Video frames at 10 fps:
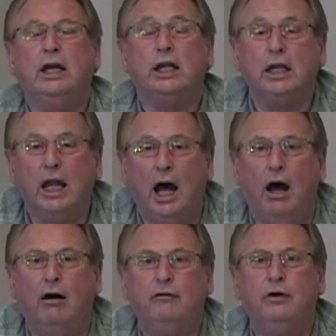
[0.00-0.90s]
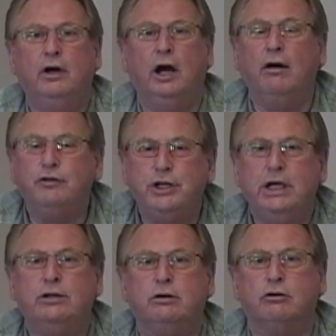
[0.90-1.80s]
love of
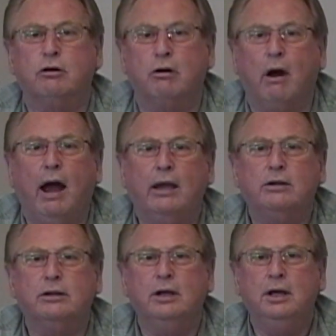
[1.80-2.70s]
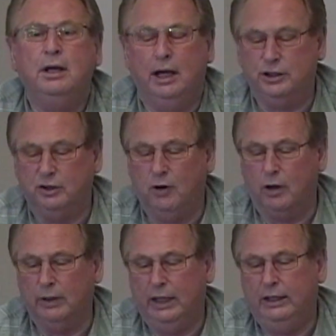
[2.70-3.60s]
Jesus Christ as I've
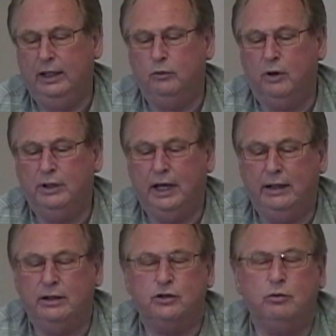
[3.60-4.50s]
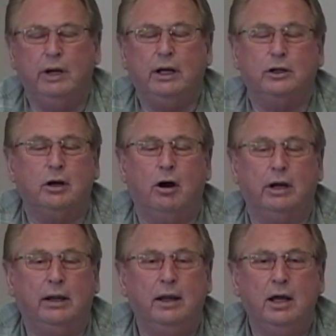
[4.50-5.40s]
already did one day this week of
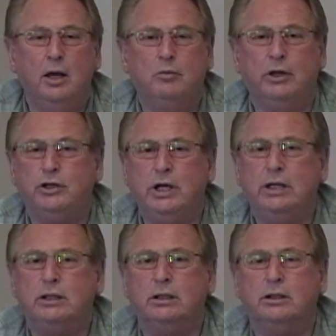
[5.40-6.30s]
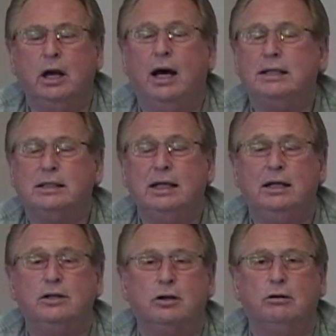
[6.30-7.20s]
talking. But Jesus, God
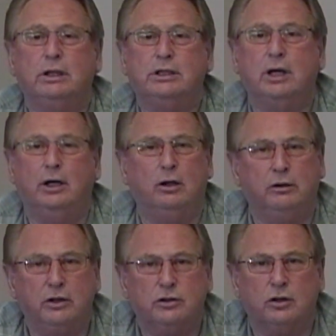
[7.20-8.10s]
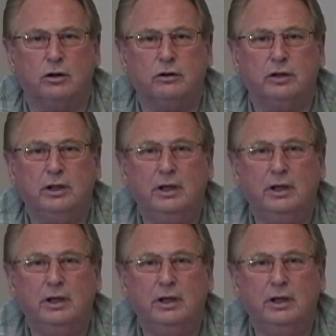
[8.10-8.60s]
sent his only son on this earth